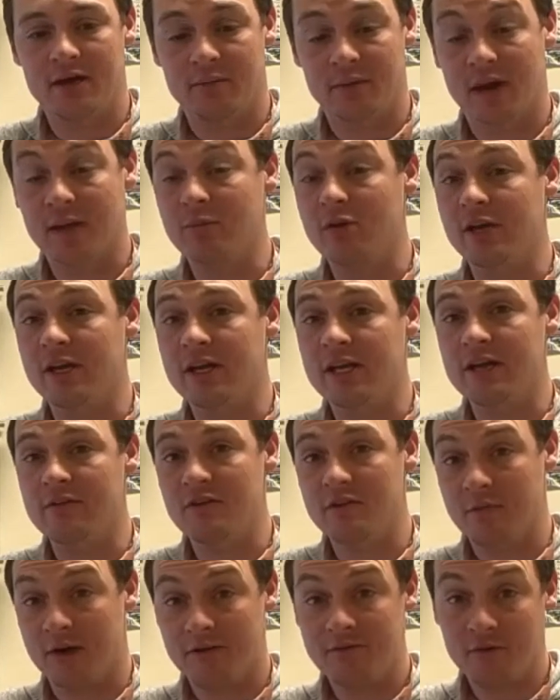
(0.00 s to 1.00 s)
But I'm going to give
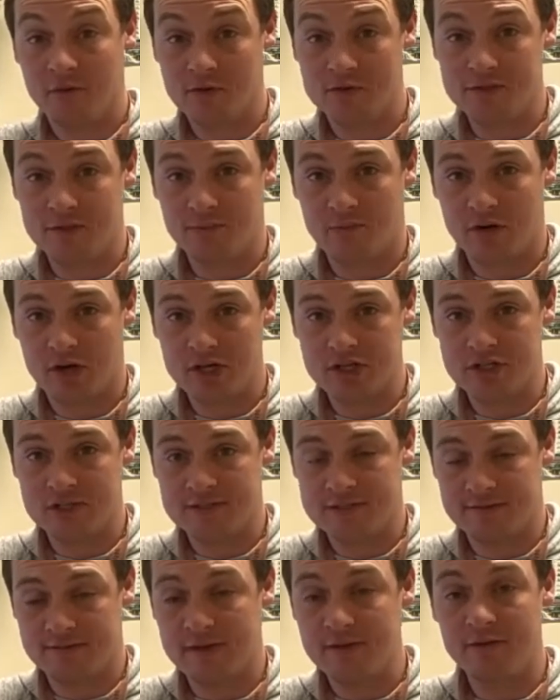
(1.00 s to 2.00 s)
you my first
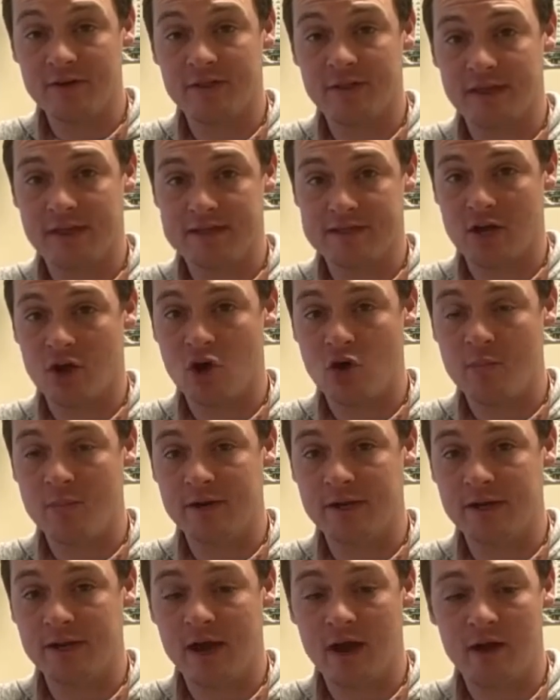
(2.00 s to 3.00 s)
impressions of everything as I
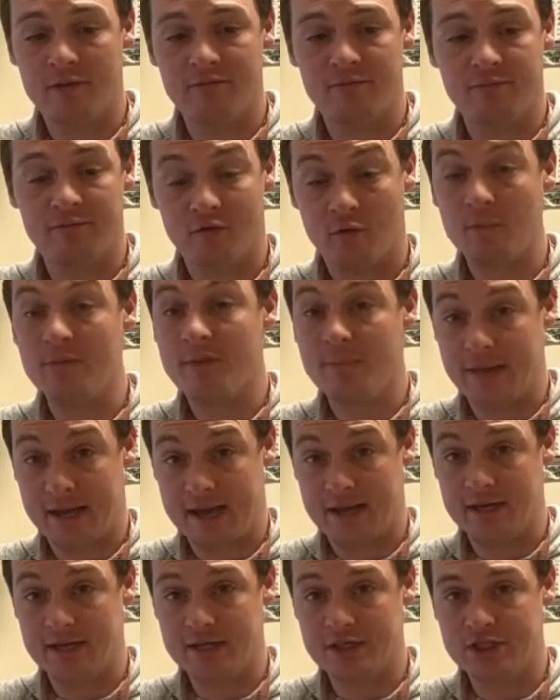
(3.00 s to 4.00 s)
open it up from the
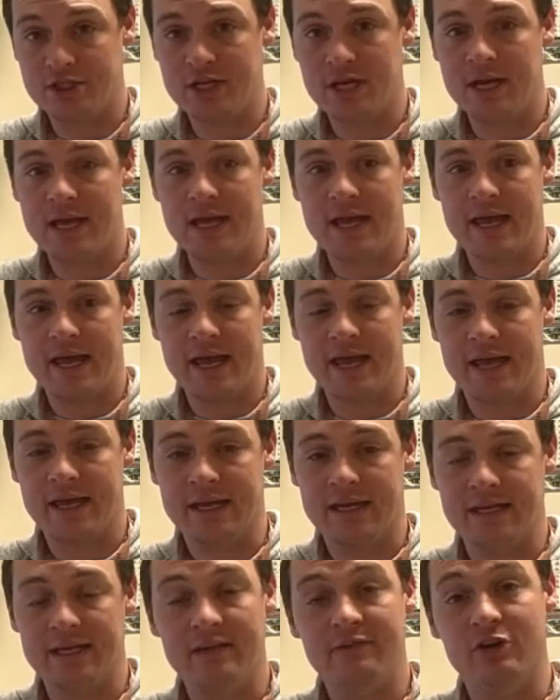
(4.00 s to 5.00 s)
package
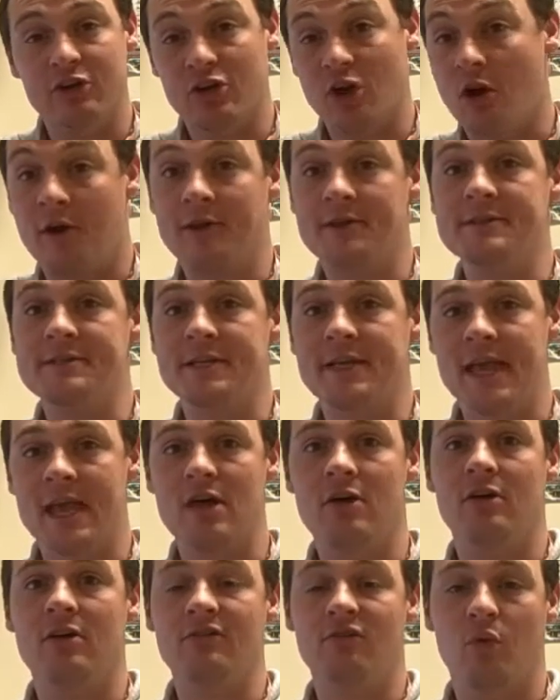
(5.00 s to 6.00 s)
and give you an honest
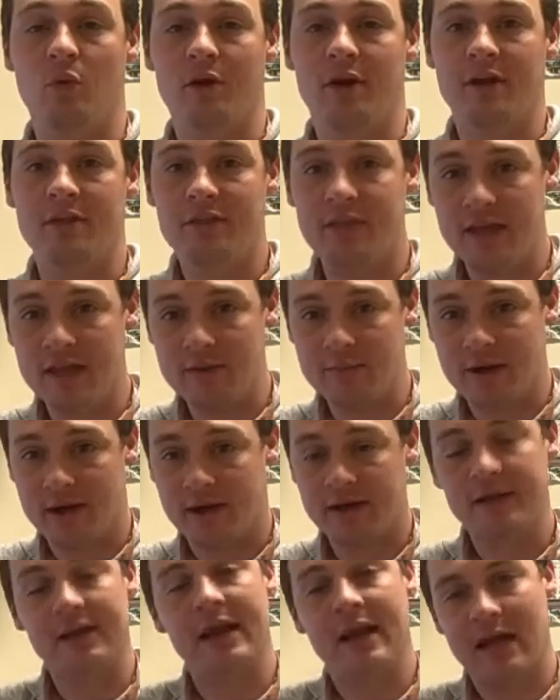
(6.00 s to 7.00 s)
account of what I think
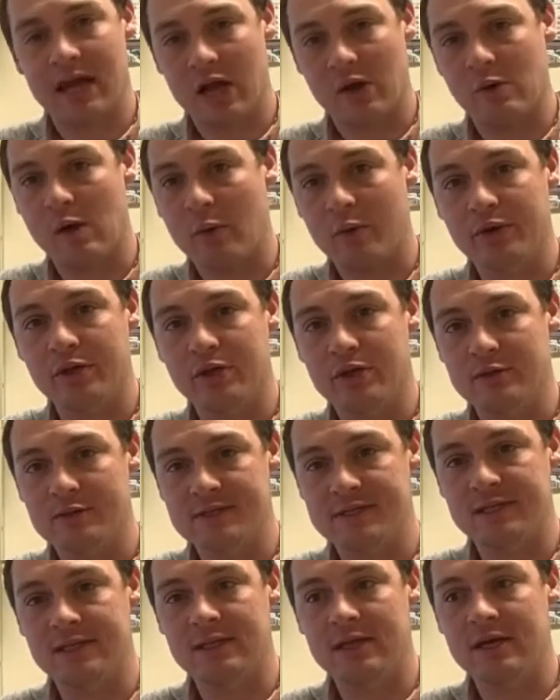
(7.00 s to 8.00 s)
about it, how I would
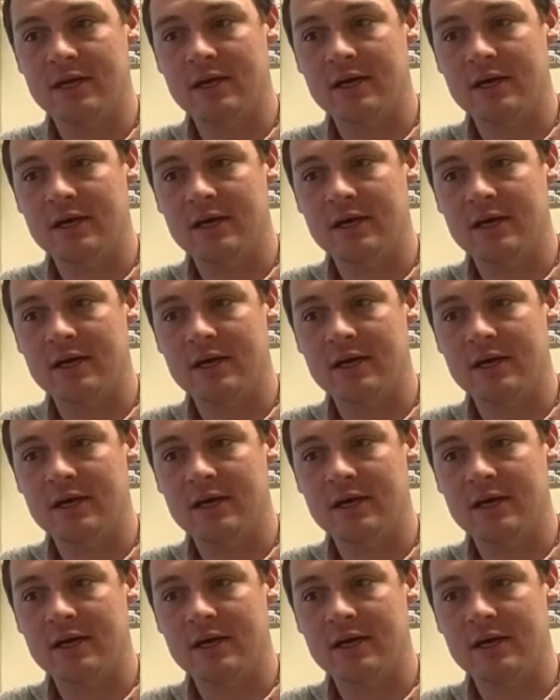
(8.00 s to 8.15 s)
use it,